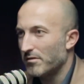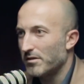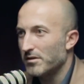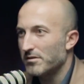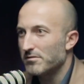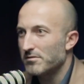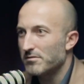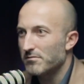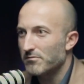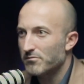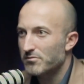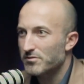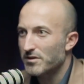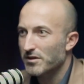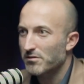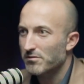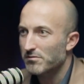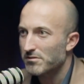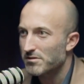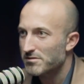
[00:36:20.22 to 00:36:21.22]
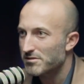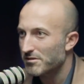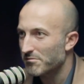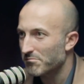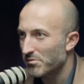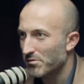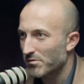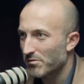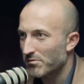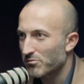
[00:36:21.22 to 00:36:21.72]
in 2nd
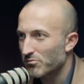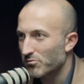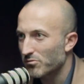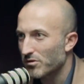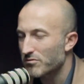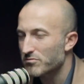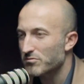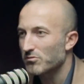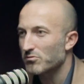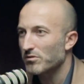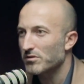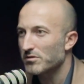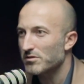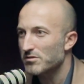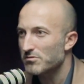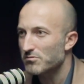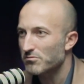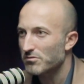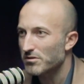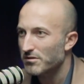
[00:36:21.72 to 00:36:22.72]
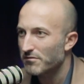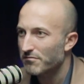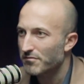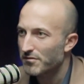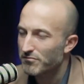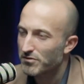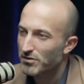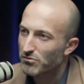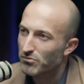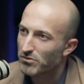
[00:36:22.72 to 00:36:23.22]
December 2023.
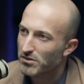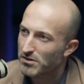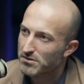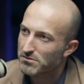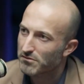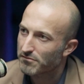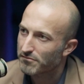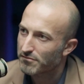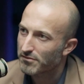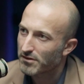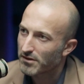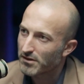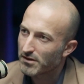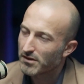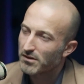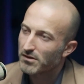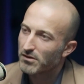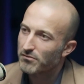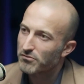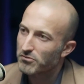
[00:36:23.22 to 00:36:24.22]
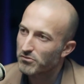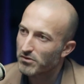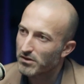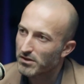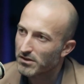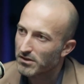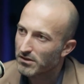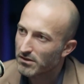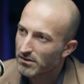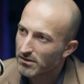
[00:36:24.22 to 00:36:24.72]
52 years of UAE.